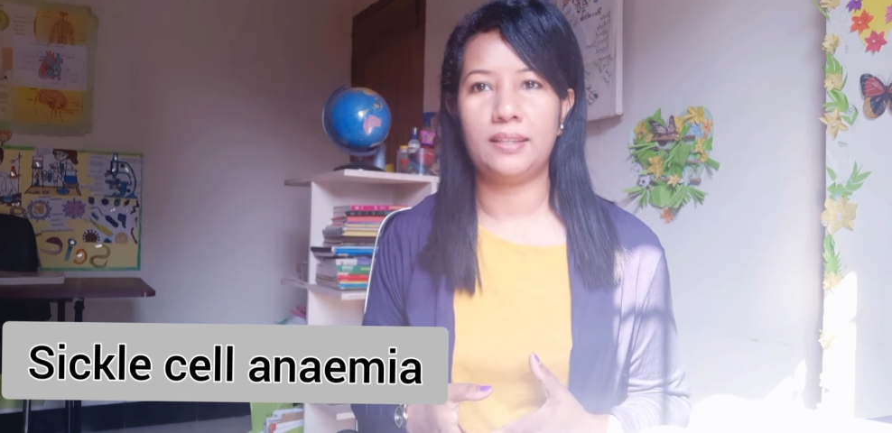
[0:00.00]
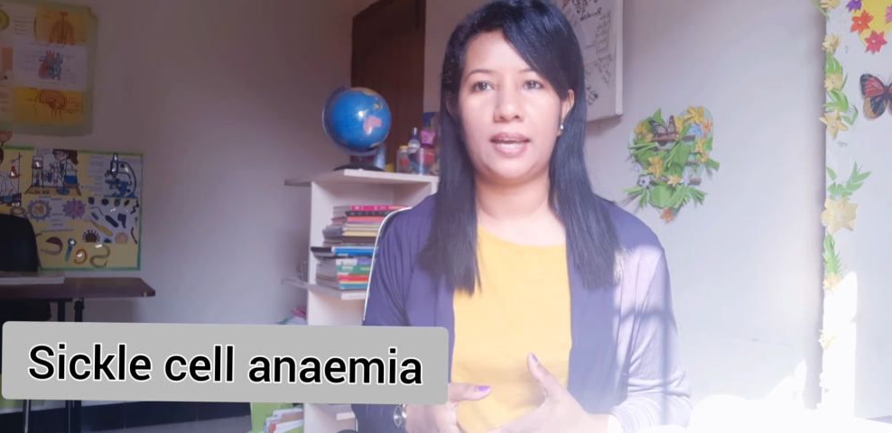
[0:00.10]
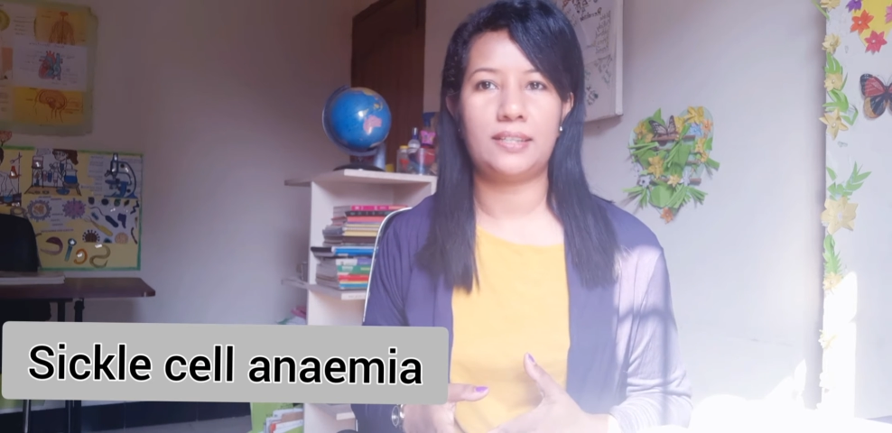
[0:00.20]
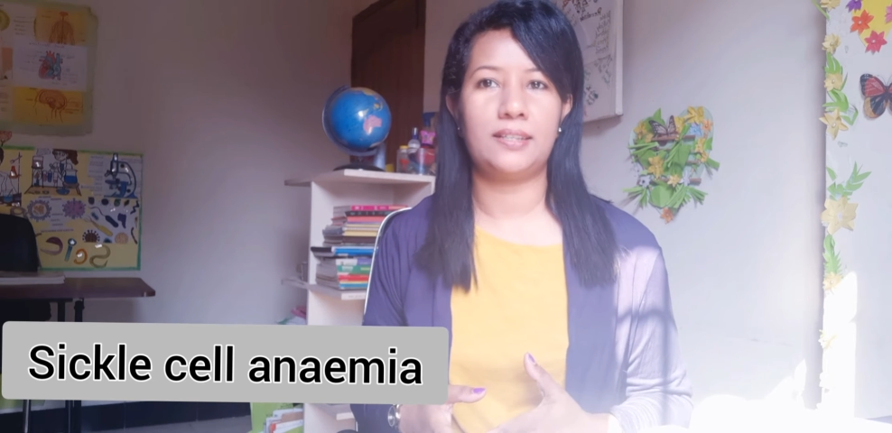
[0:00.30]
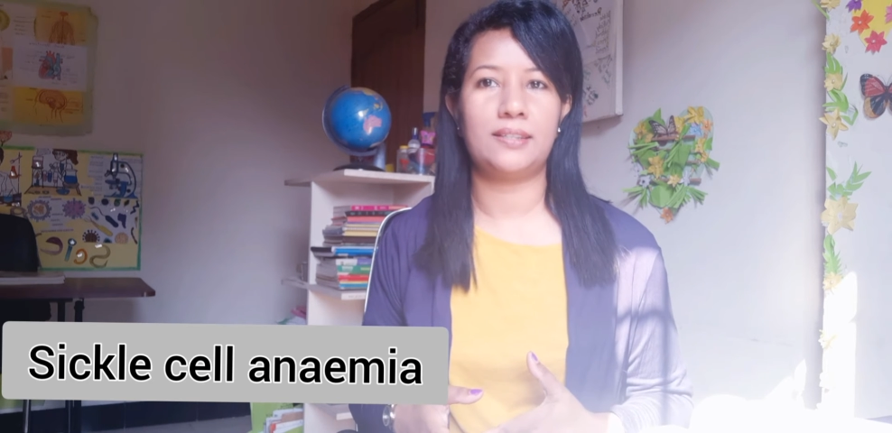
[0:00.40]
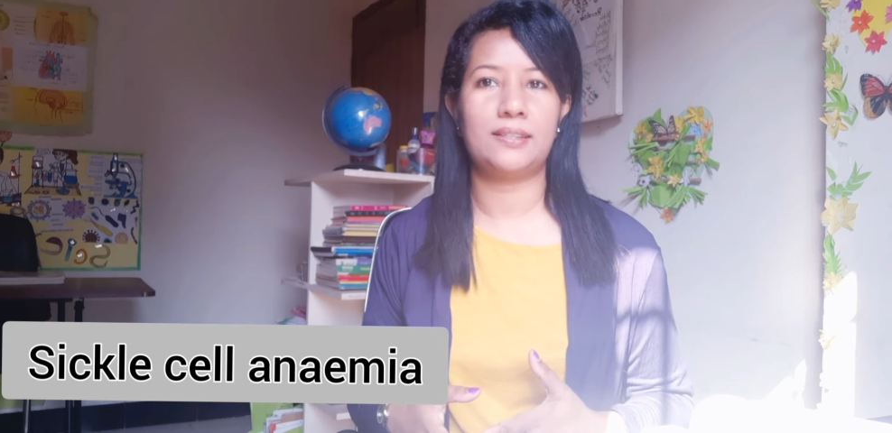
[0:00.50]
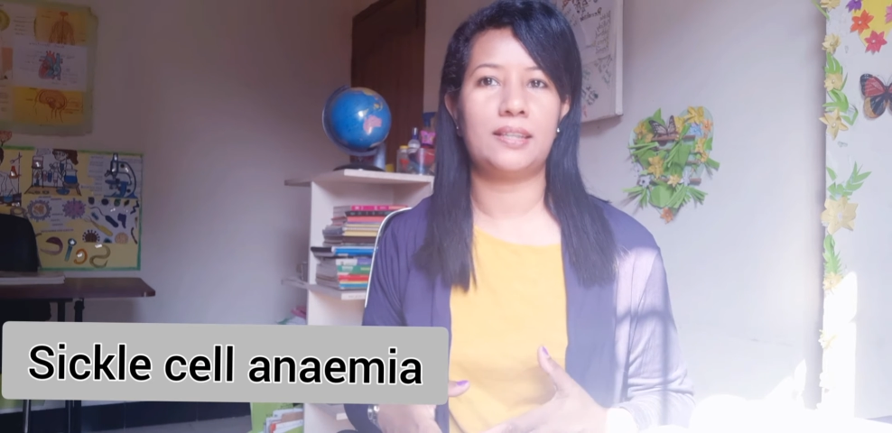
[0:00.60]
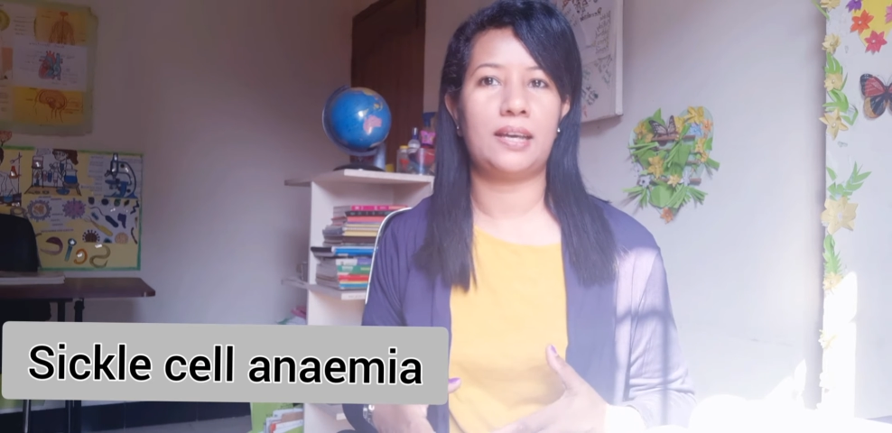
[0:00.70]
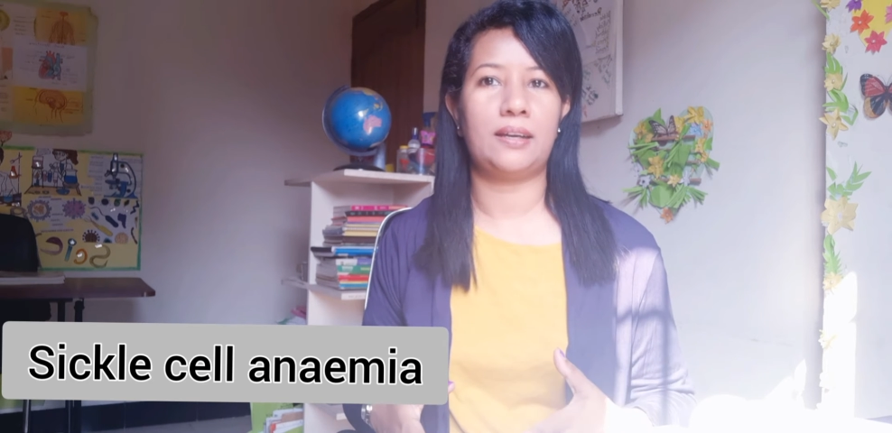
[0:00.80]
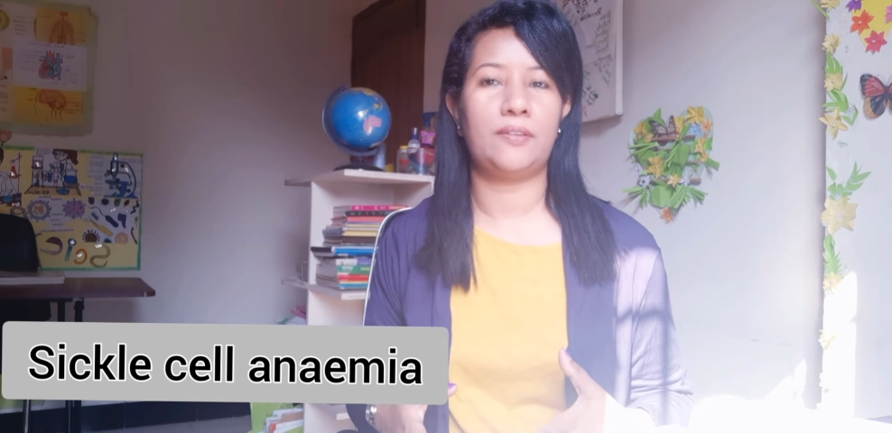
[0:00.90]
that is
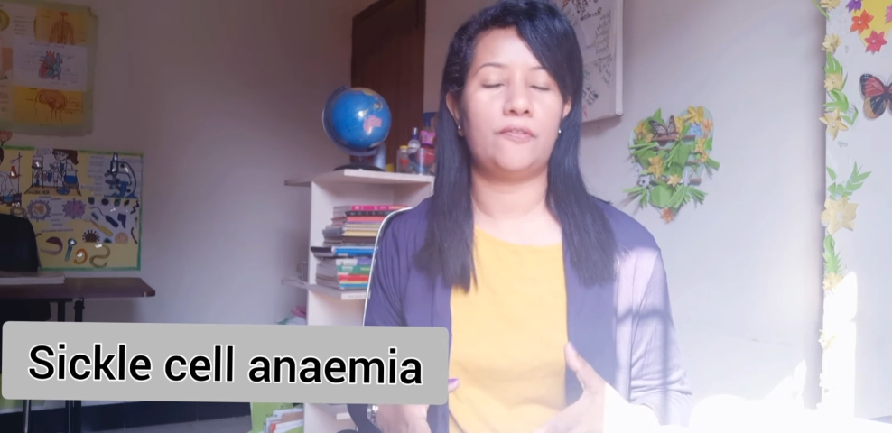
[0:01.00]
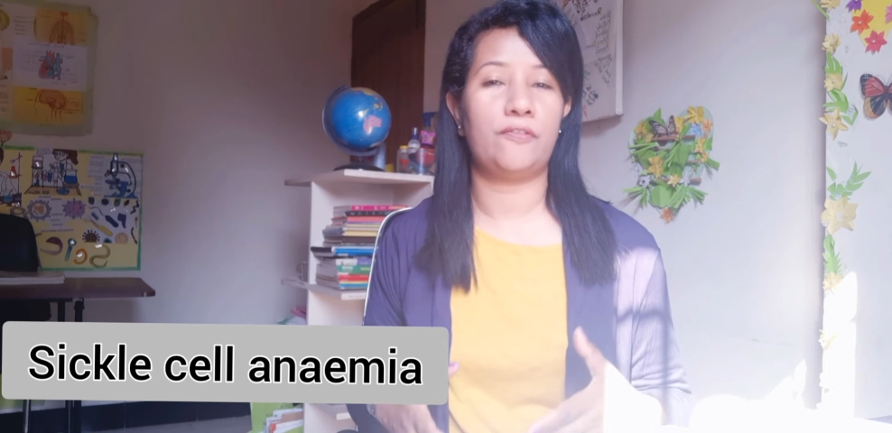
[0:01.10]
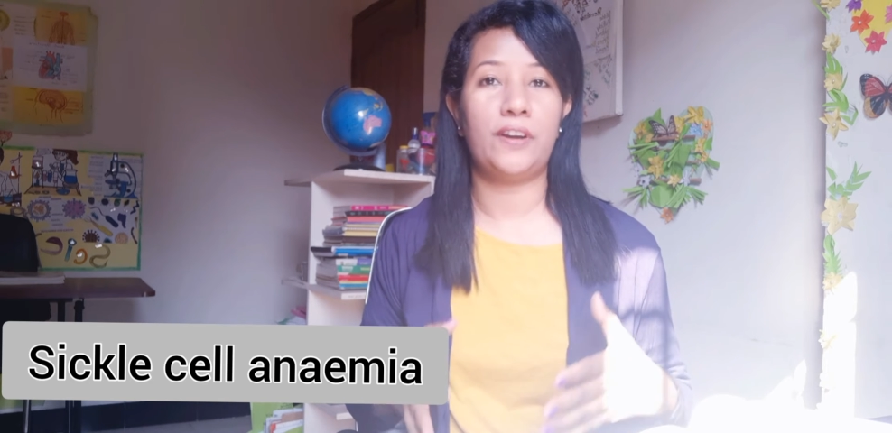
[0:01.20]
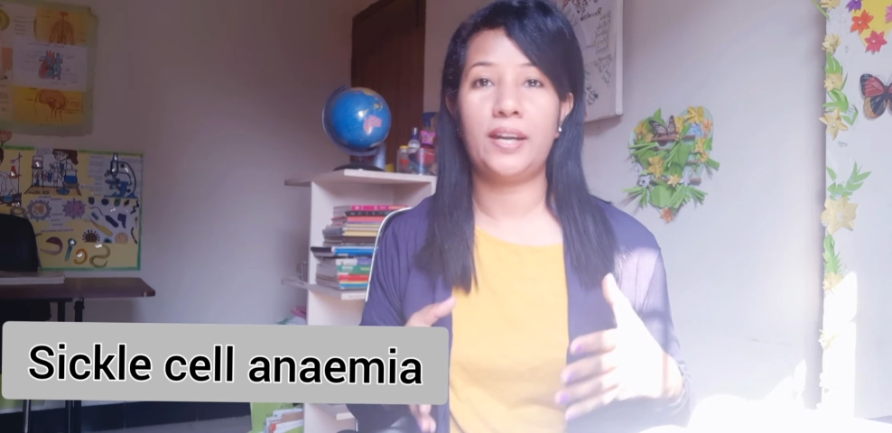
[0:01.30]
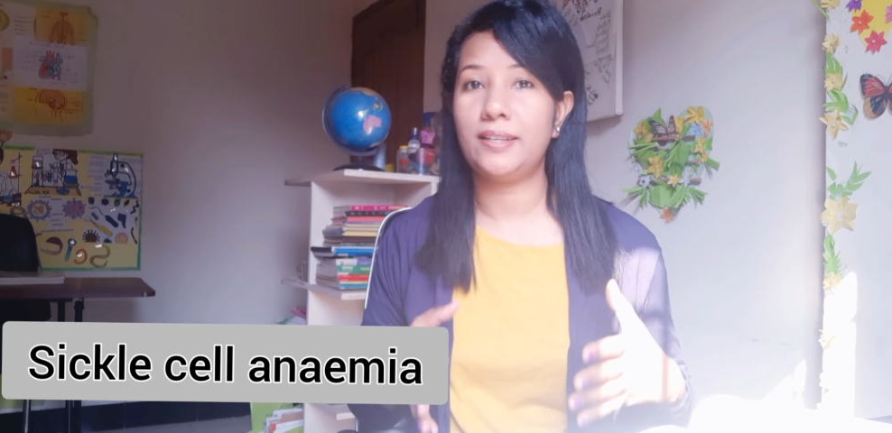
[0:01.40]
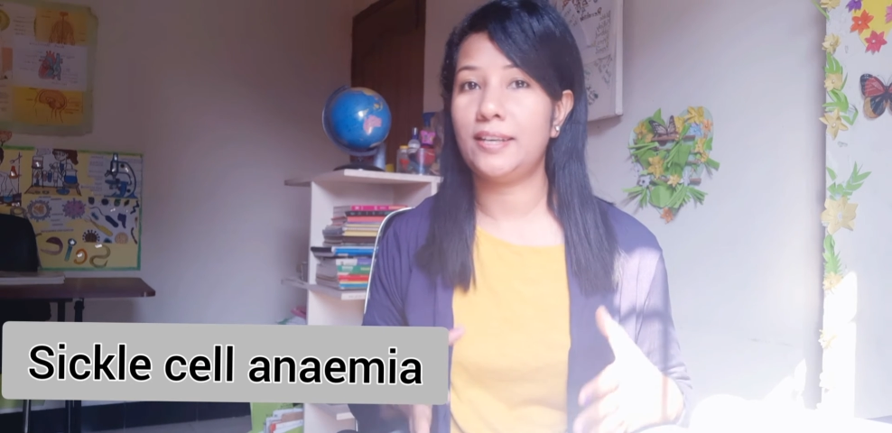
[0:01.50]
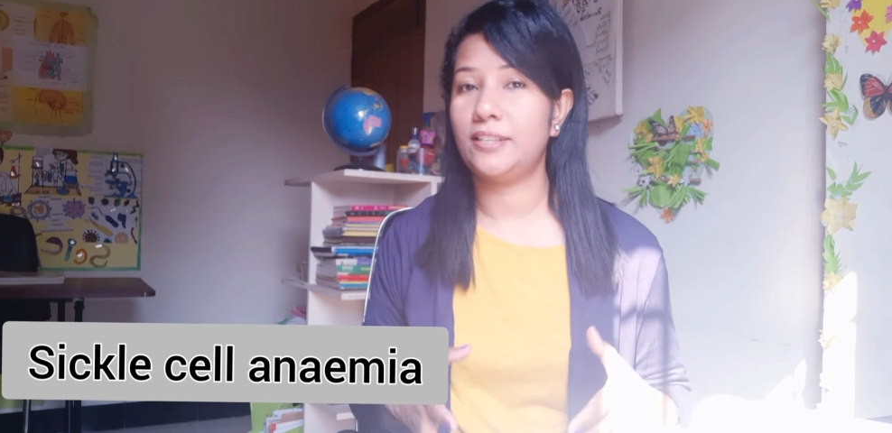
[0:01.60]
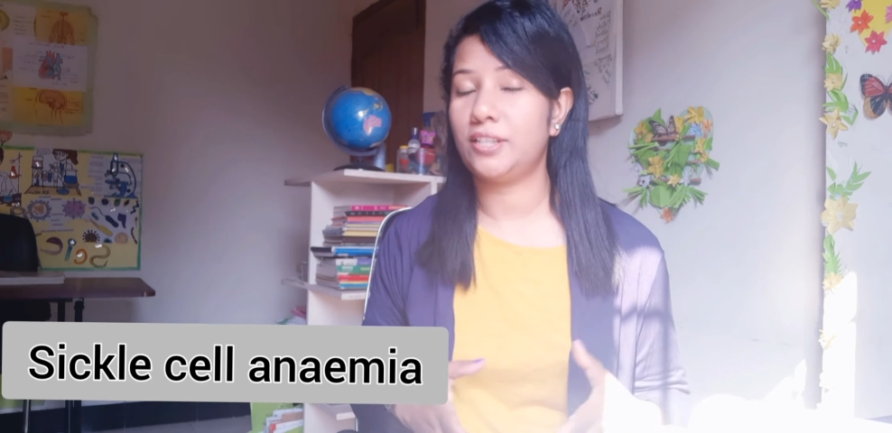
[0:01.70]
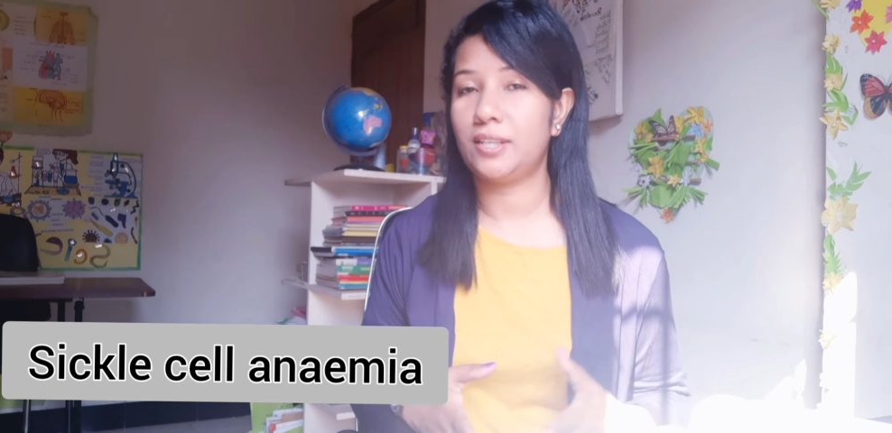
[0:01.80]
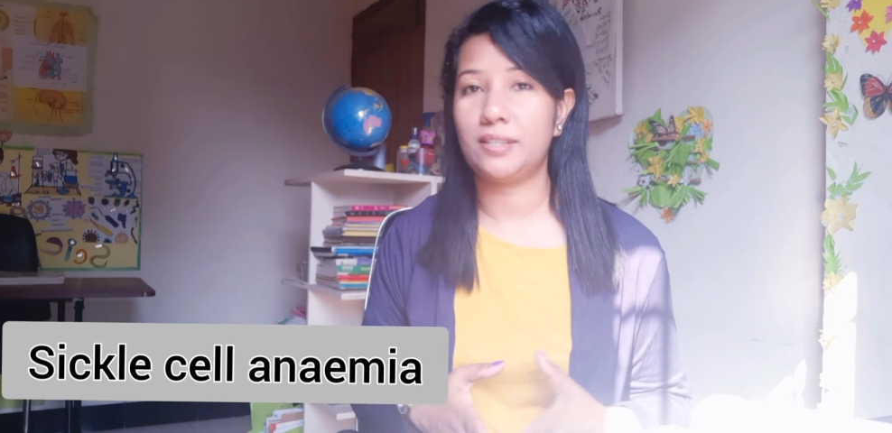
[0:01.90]
a very
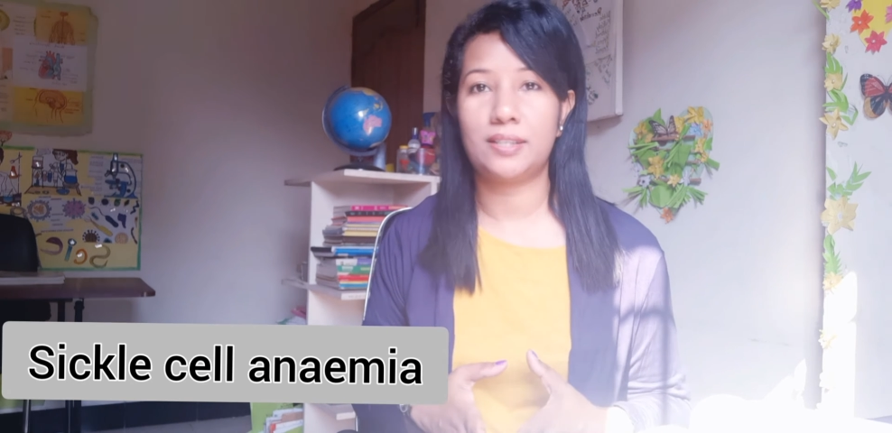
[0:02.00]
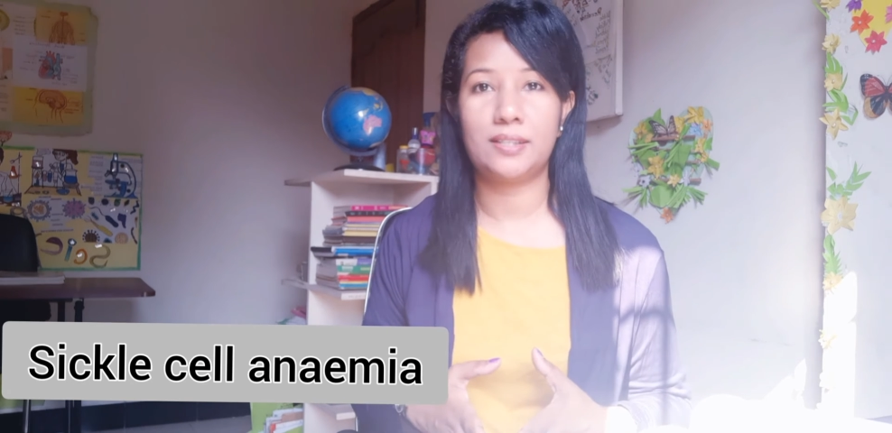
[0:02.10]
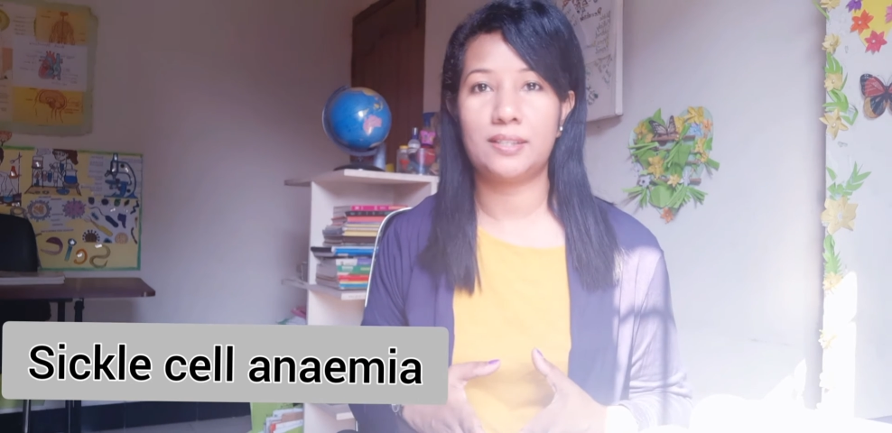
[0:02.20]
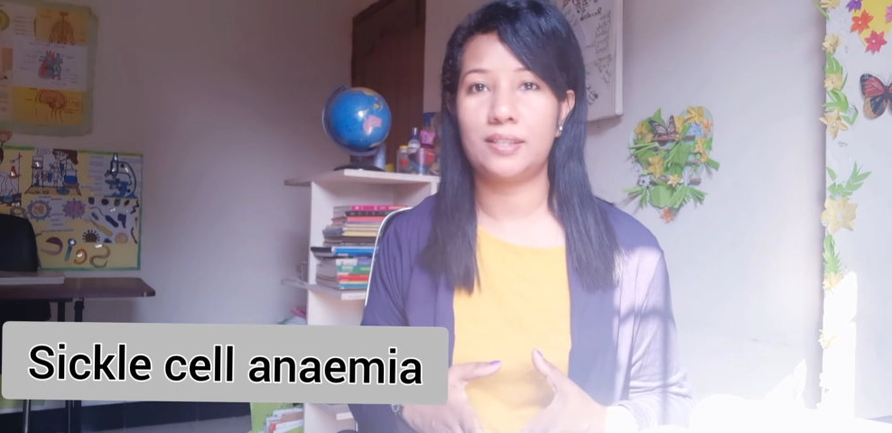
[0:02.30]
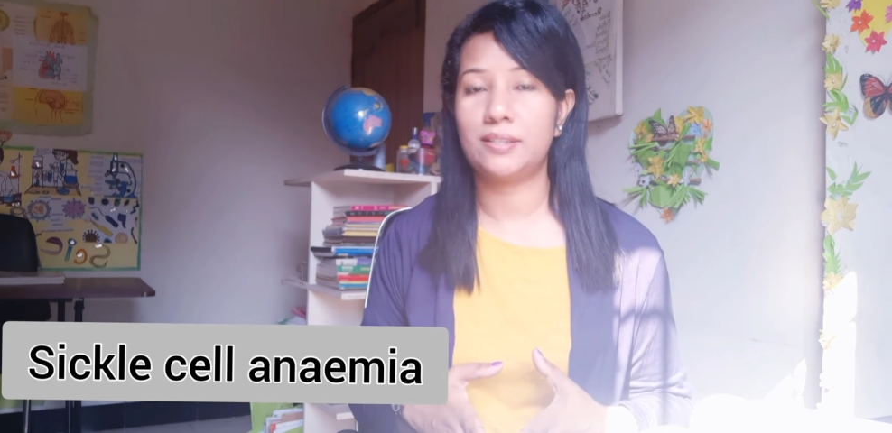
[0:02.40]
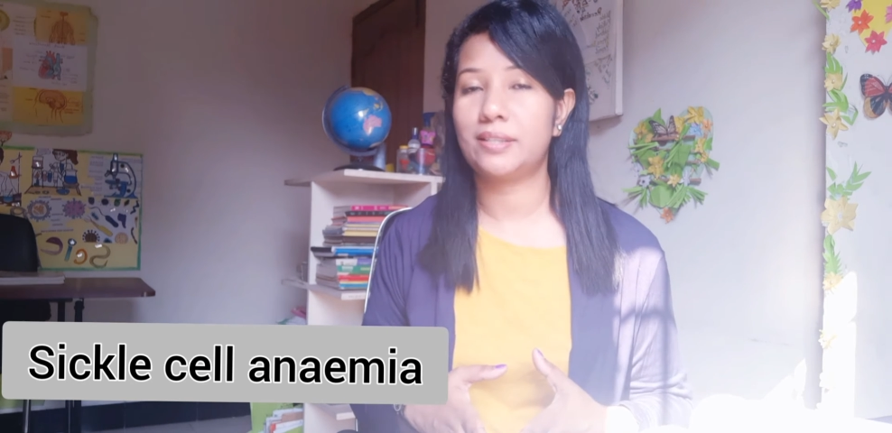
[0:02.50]
dangerous disease,